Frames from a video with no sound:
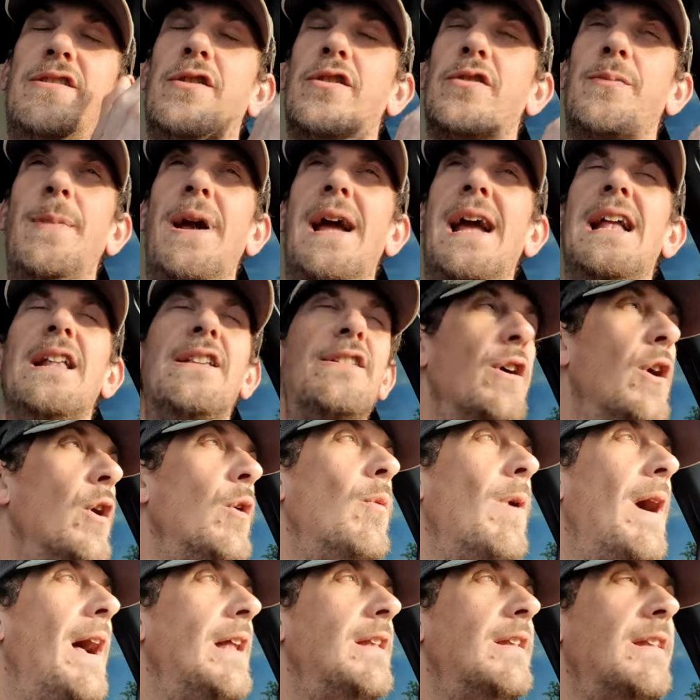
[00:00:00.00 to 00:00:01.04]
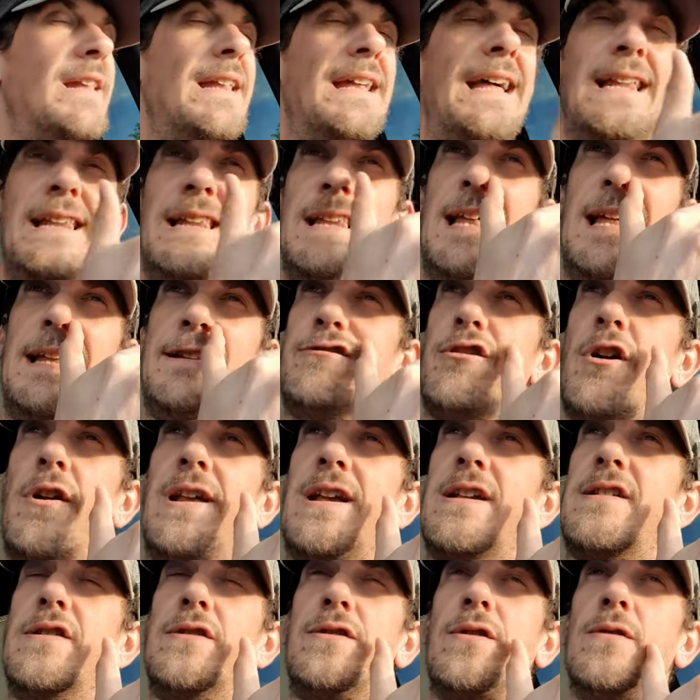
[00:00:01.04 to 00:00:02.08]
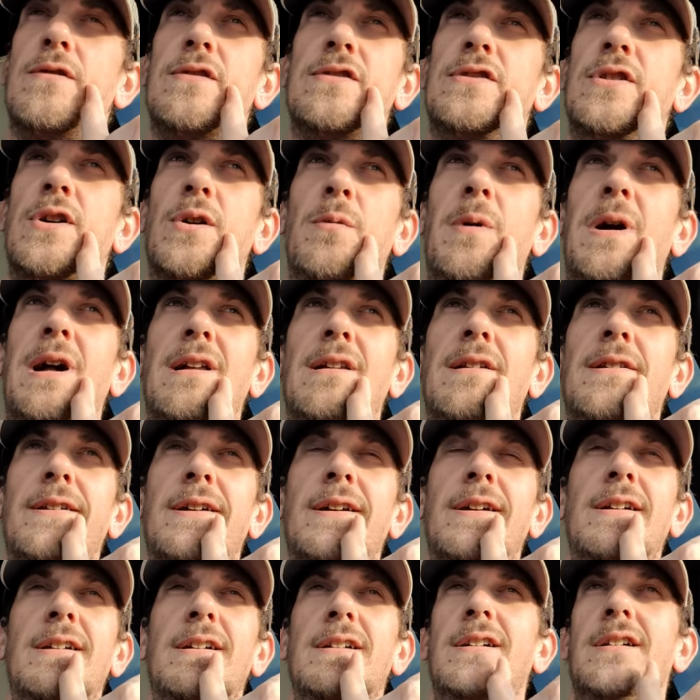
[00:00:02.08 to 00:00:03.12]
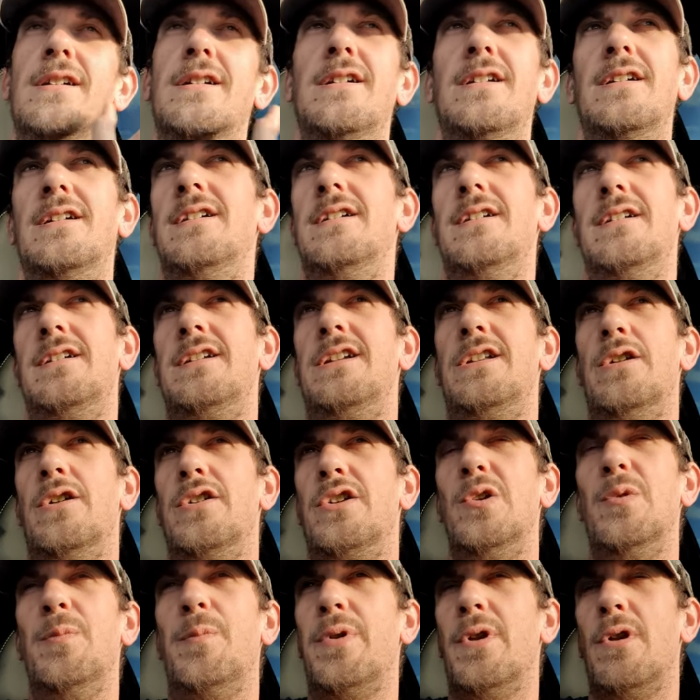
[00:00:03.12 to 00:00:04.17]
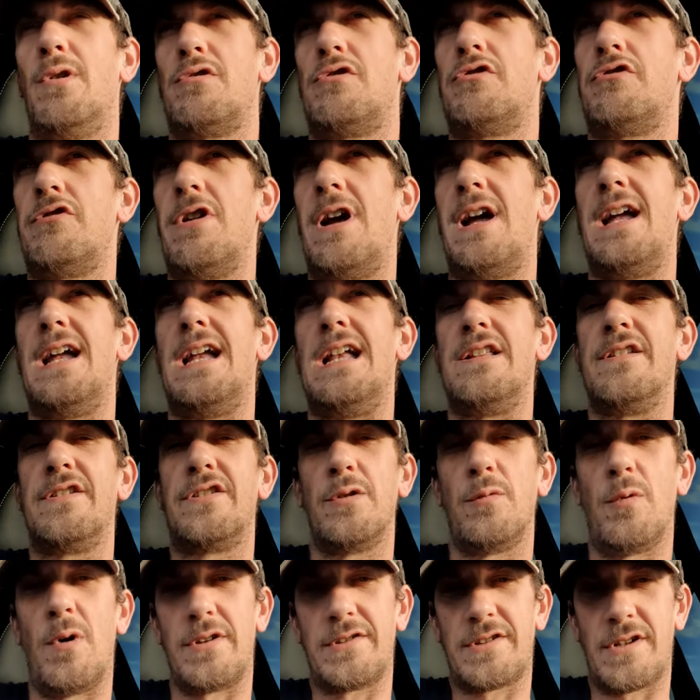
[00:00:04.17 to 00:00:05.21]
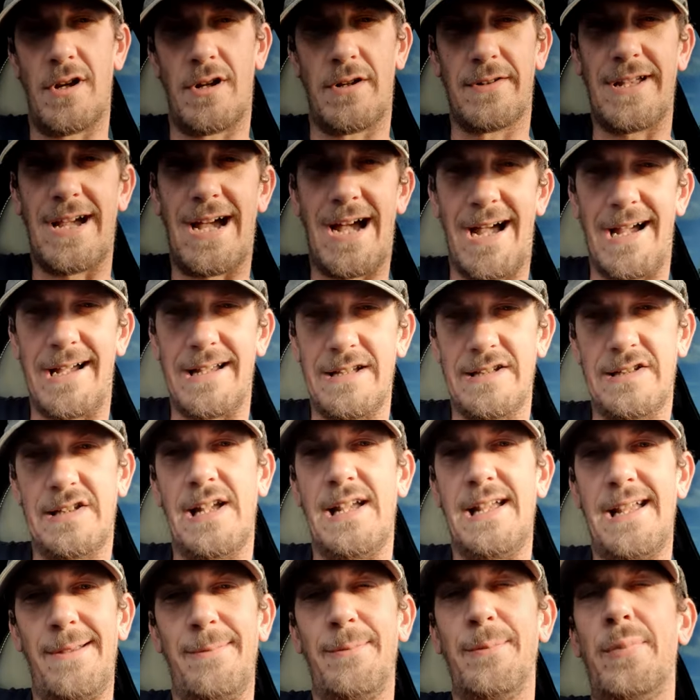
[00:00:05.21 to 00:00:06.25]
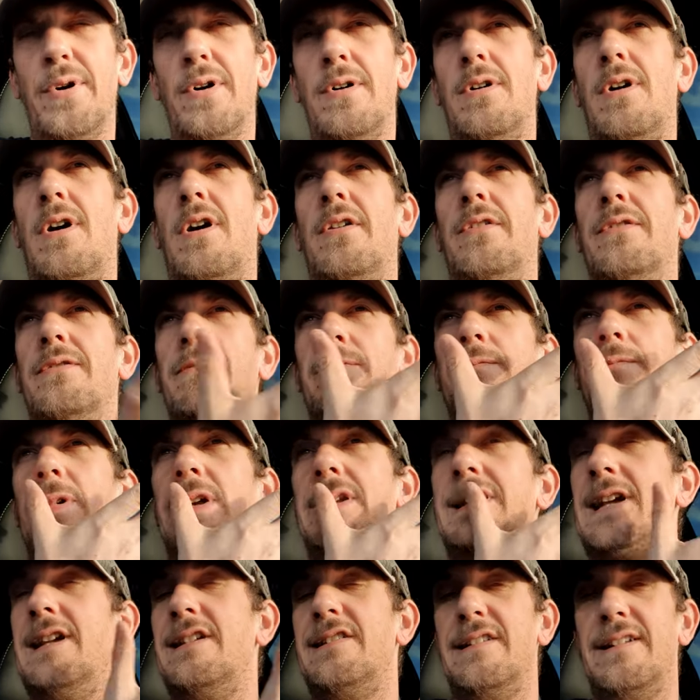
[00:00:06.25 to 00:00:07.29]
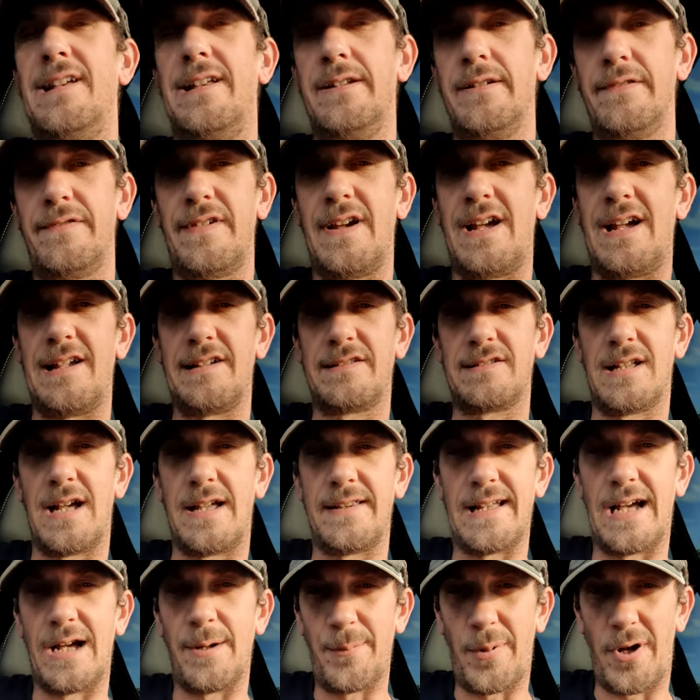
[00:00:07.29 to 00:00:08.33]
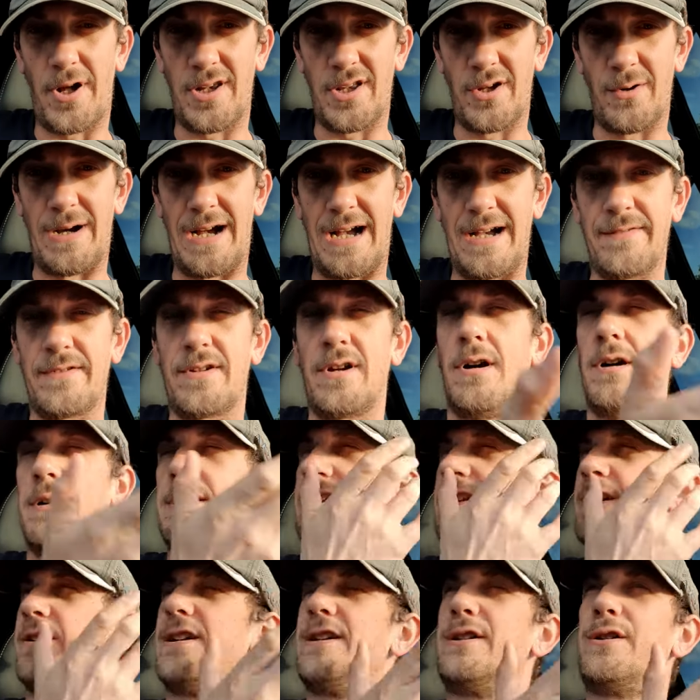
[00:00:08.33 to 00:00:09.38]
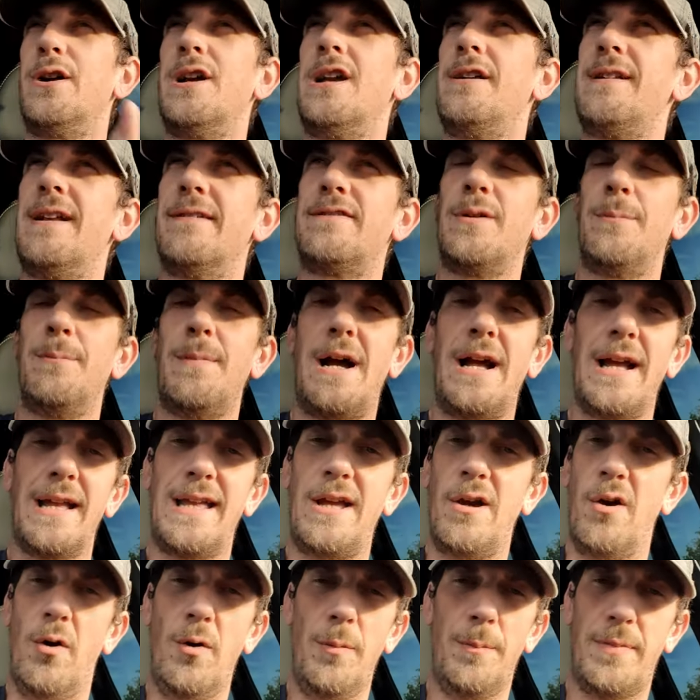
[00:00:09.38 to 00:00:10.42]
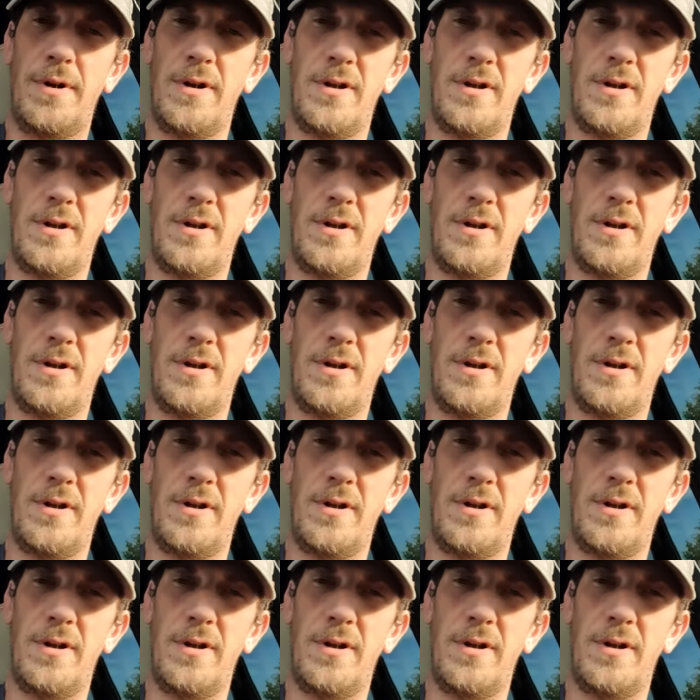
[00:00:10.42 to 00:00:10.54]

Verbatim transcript: just made so well electronics have done so well that you know you plug straight into what's called a high Z input on a decent interface like that Apollo I've got you know you don't even have to mic it up